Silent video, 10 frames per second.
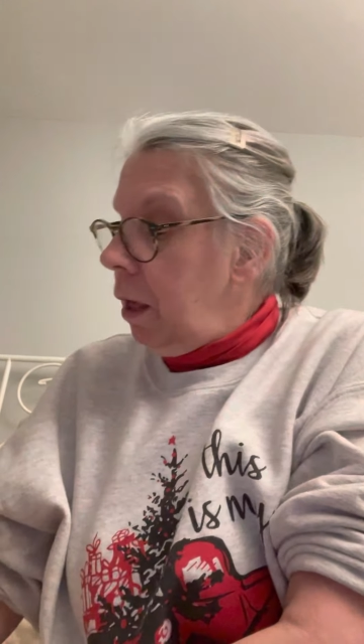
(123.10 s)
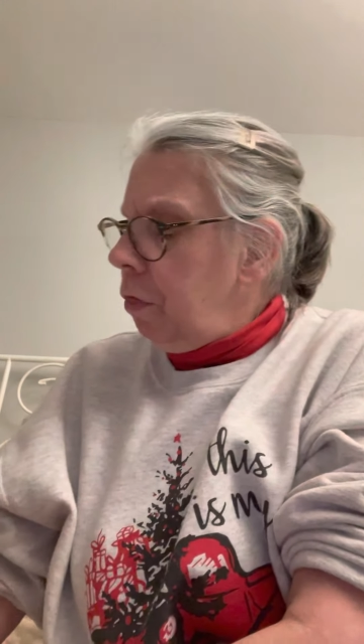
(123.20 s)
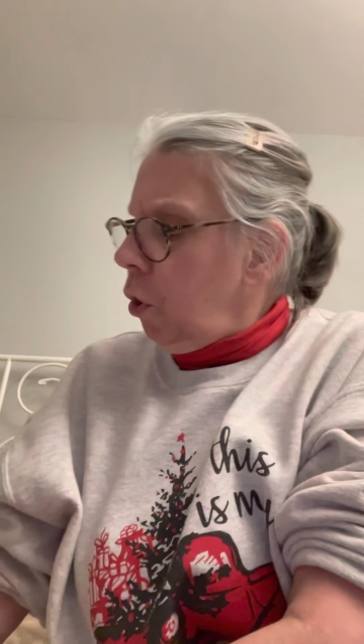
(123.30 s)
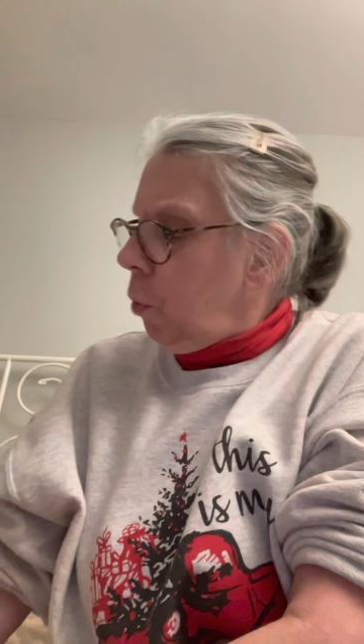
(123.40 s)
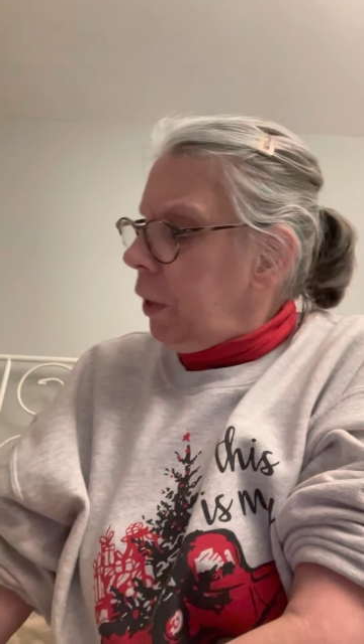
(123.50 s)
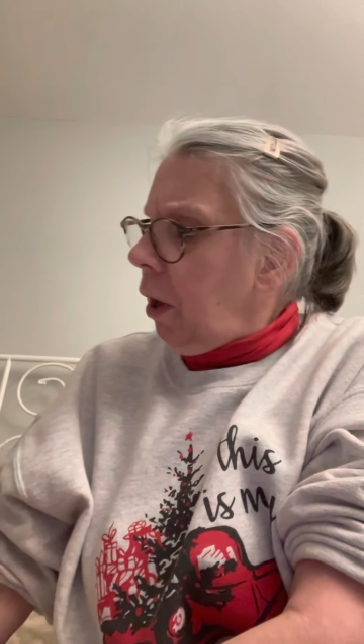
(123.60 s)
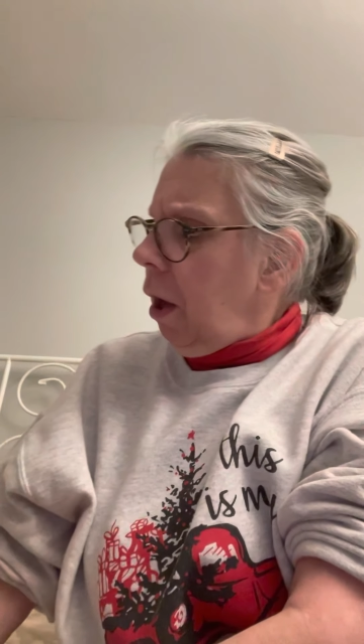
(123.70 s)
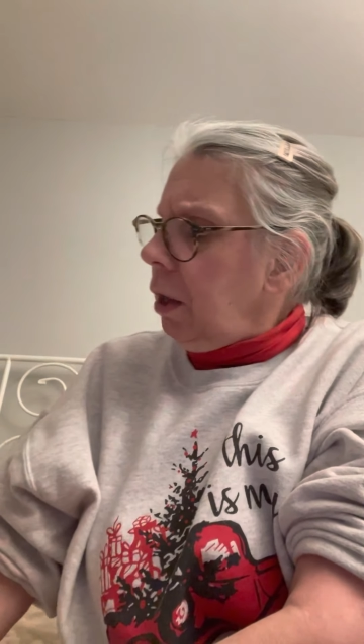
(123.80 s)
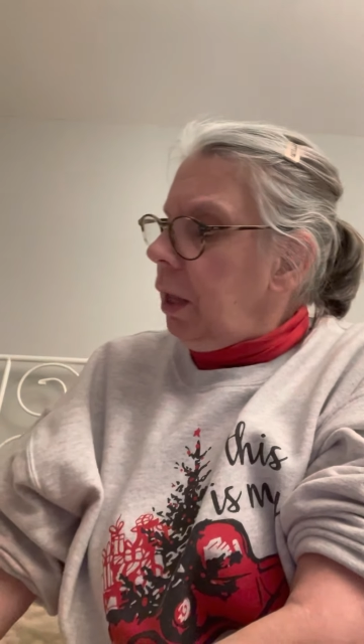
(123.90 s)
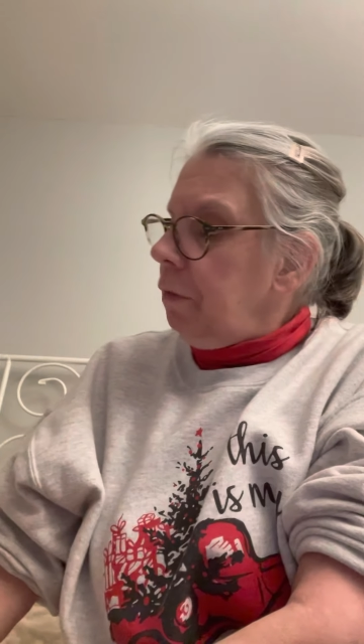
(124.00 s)
Though we
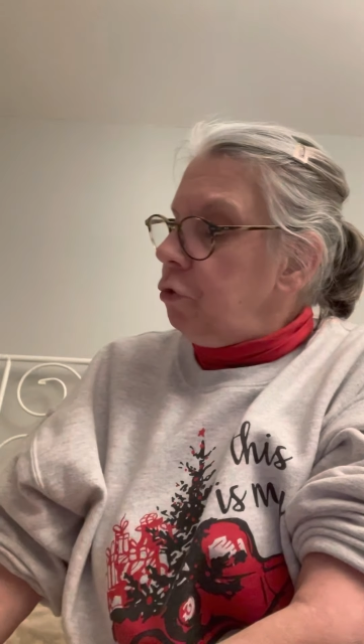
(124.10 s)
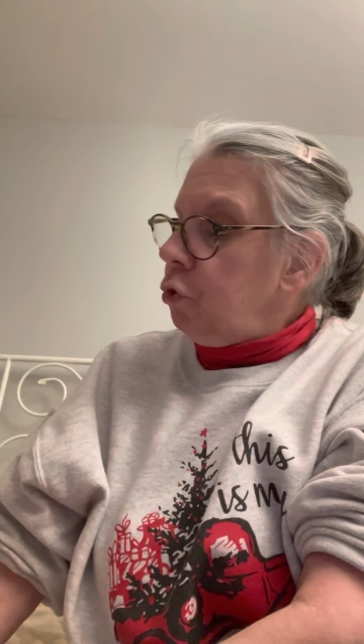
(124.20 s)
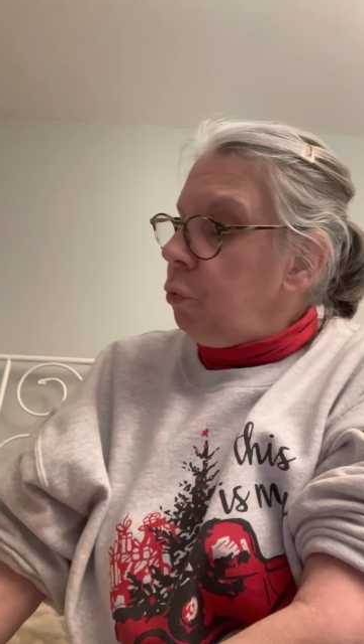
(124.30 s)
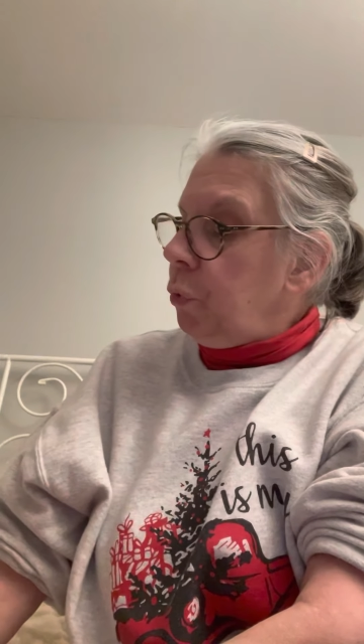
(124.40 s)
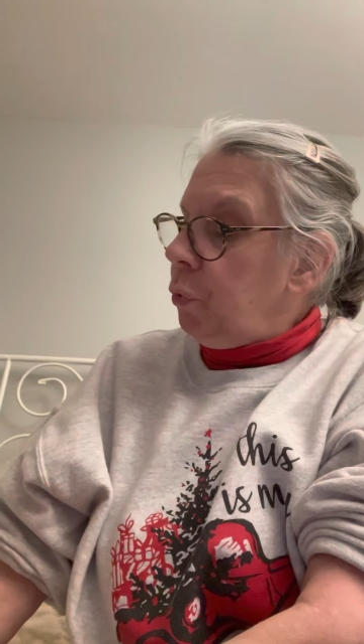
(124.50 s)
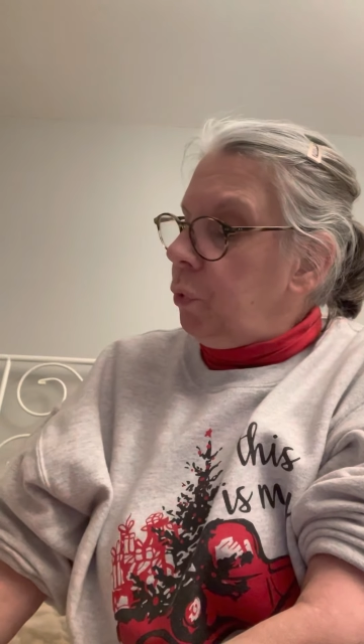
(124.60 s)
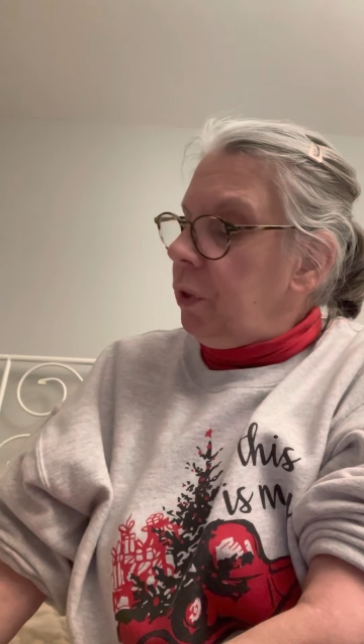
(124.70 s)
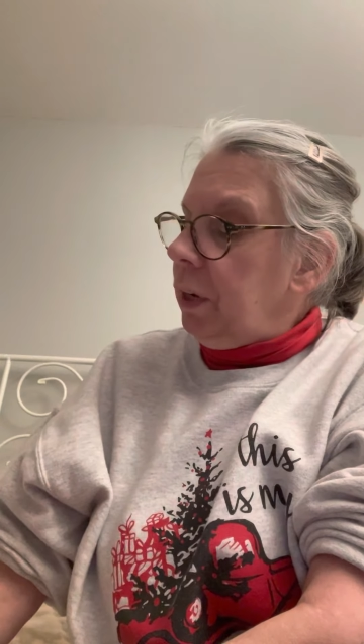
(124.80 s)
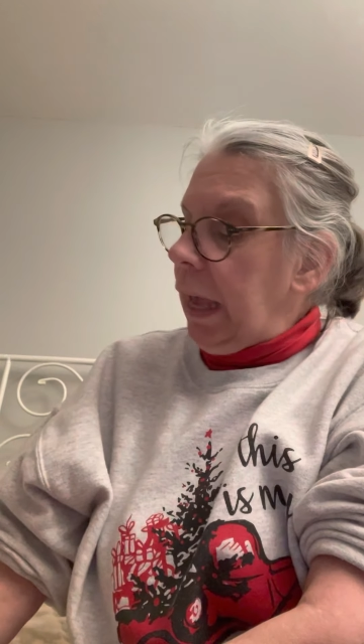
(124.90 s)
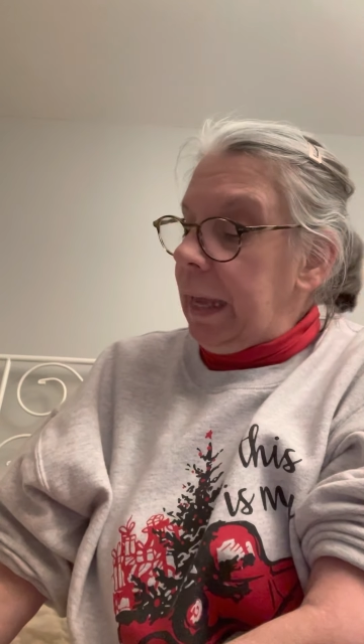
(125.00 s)
all love to
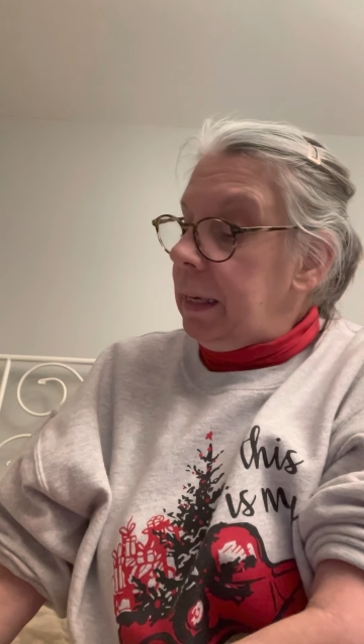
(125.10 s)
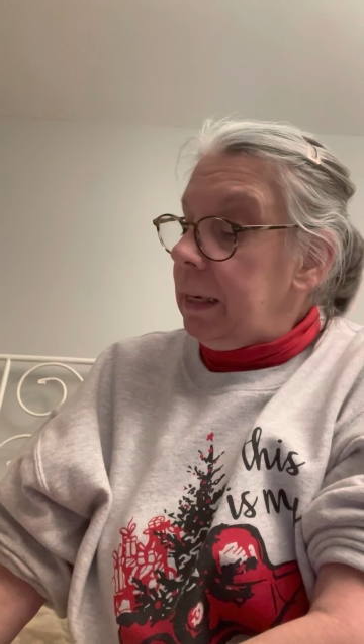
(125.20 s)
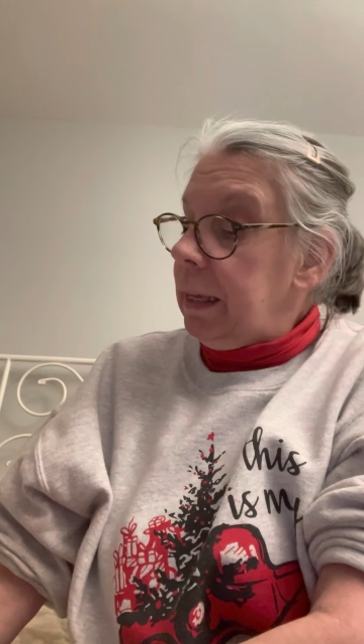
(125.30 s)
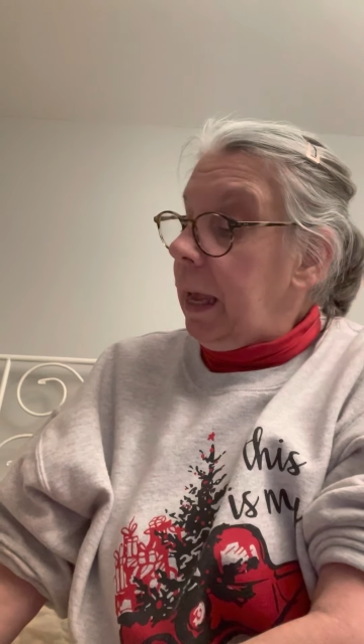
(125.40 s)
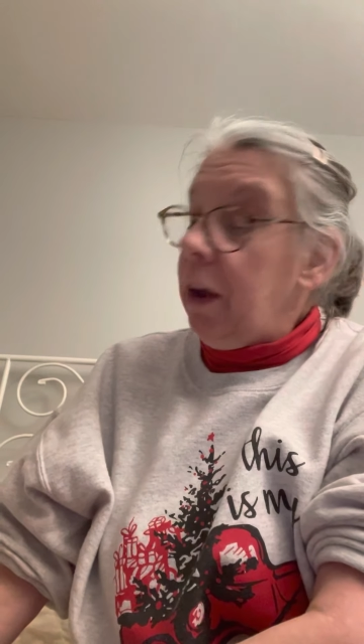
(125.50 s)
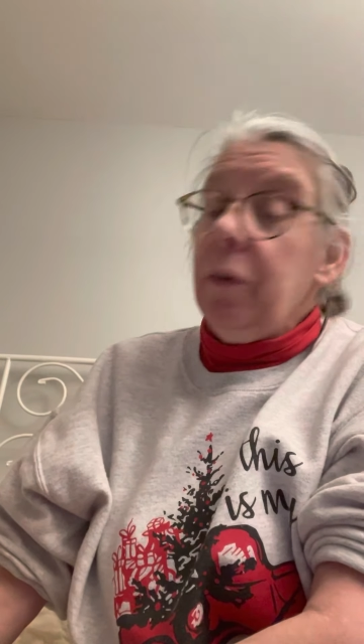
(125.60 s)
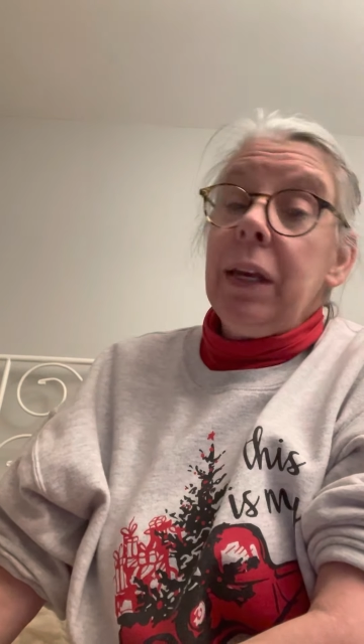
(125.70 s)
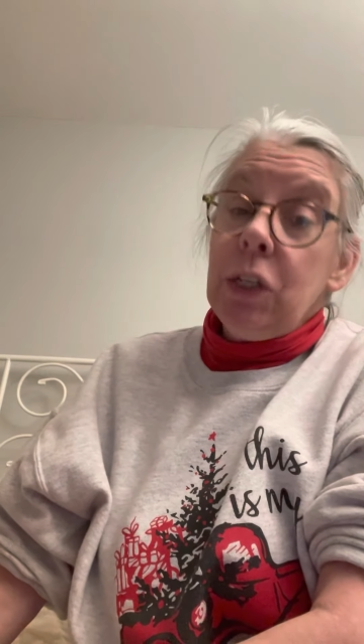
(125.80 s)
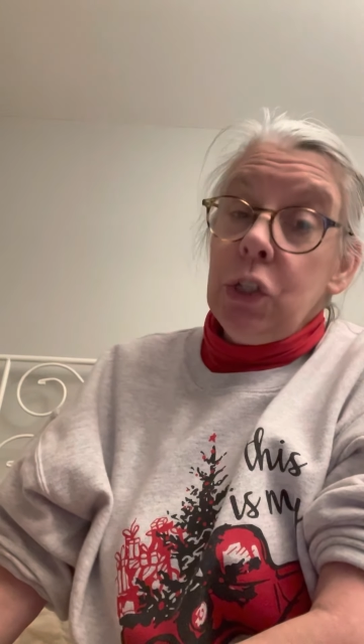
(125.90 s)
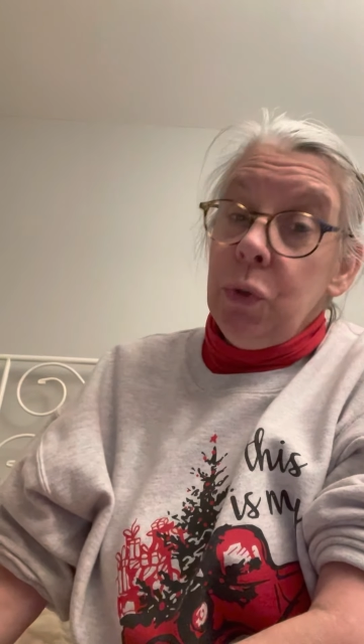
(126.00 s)
croon and can carry
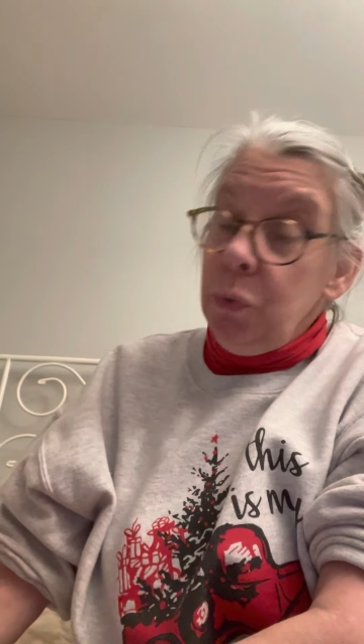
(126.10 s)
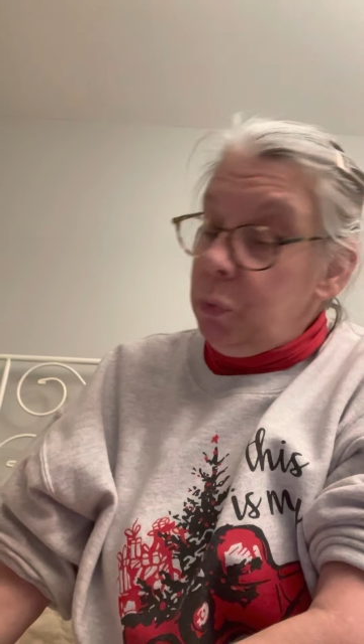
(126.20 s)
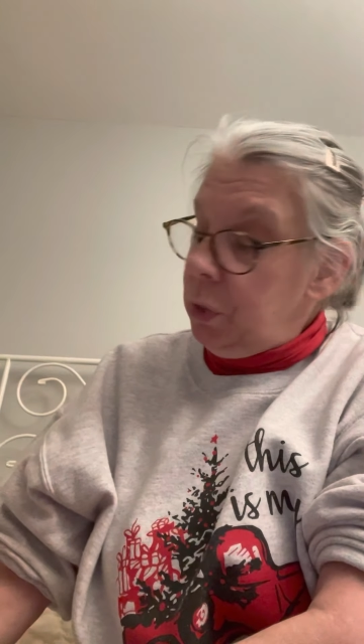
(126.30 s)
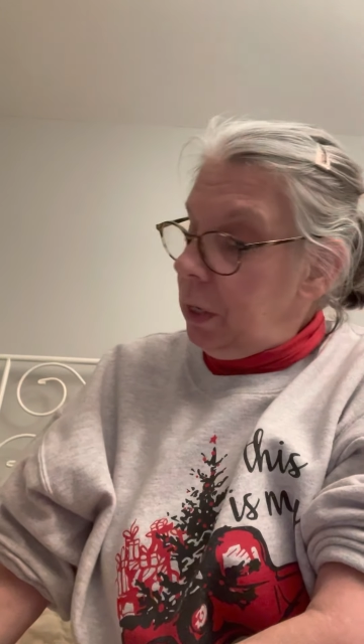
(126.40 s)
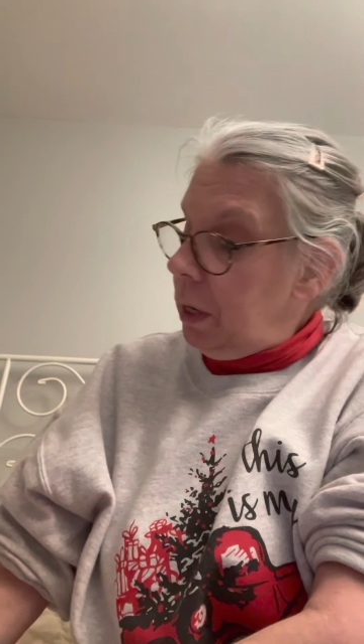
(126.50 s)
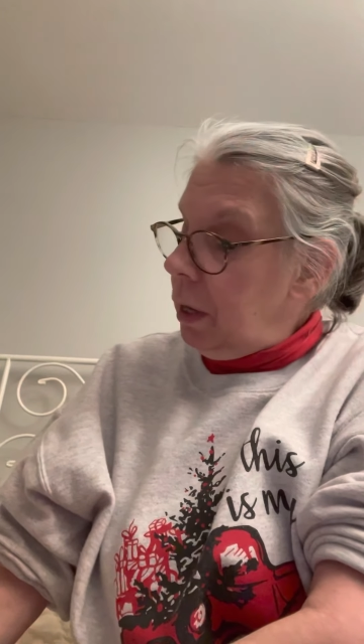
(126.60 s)
a tune,